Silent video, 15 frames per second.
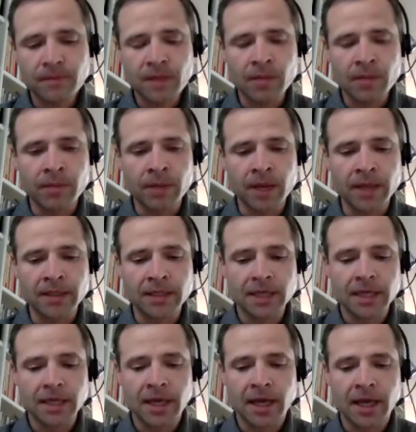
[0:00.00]
but
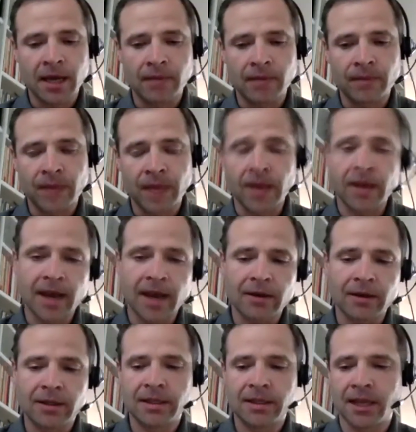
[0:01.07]
um, and not
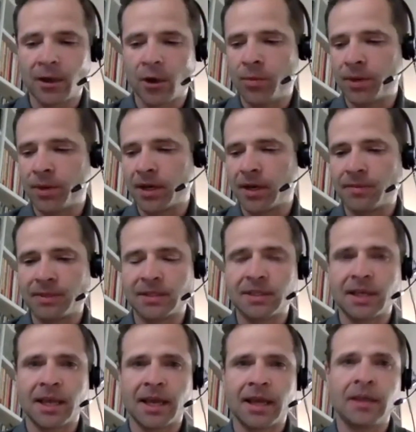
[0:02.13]
only did they open it up to say